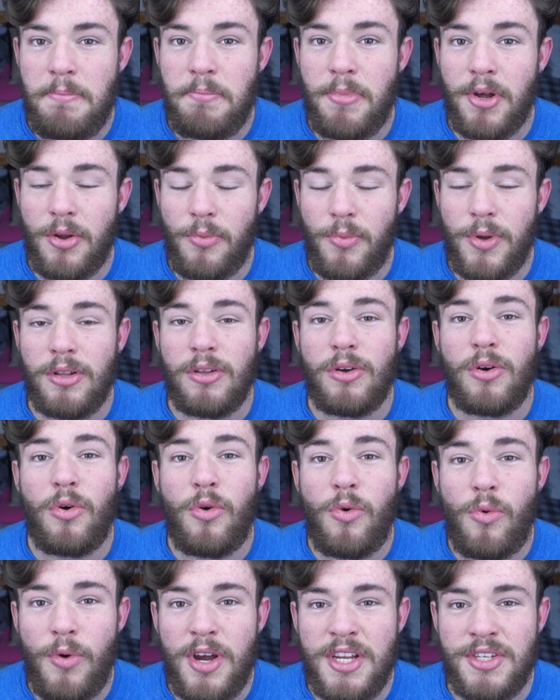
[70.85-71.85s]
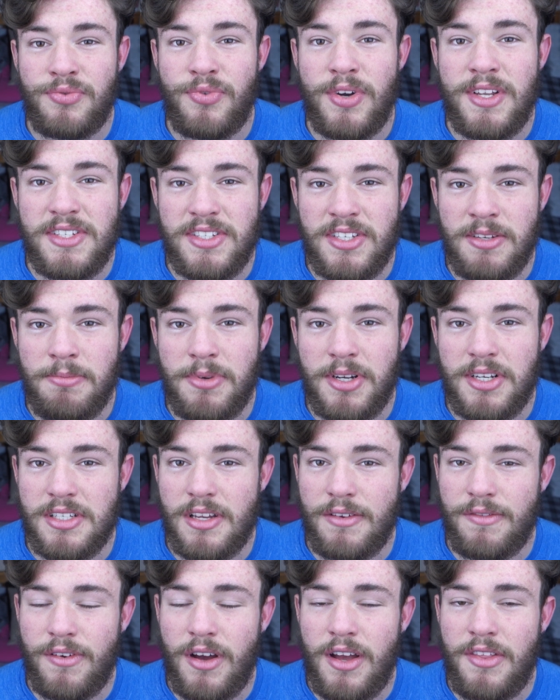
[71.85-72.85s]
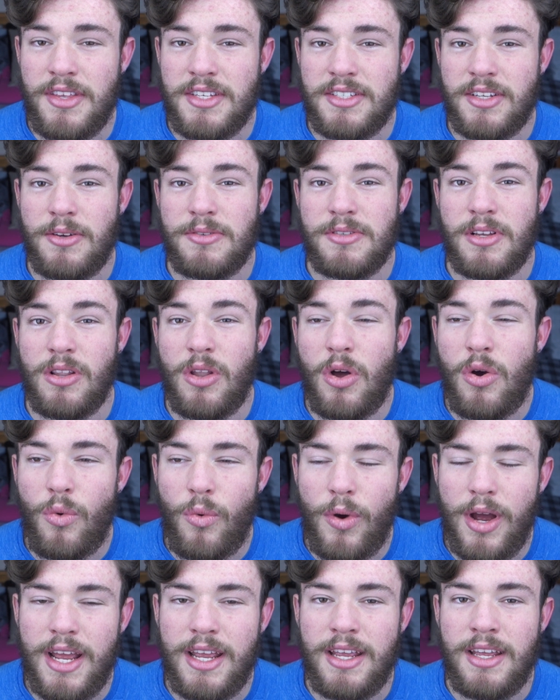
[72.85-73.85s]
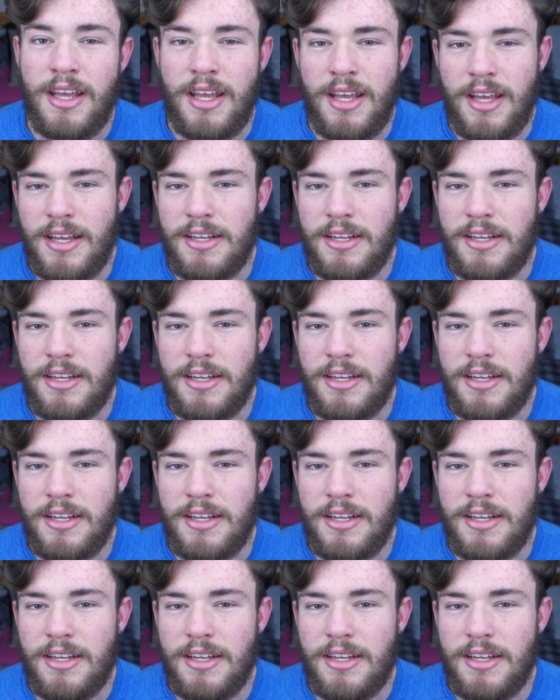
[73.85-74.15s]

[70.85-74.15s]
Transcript: but I will always rinse them because I find this goes a long way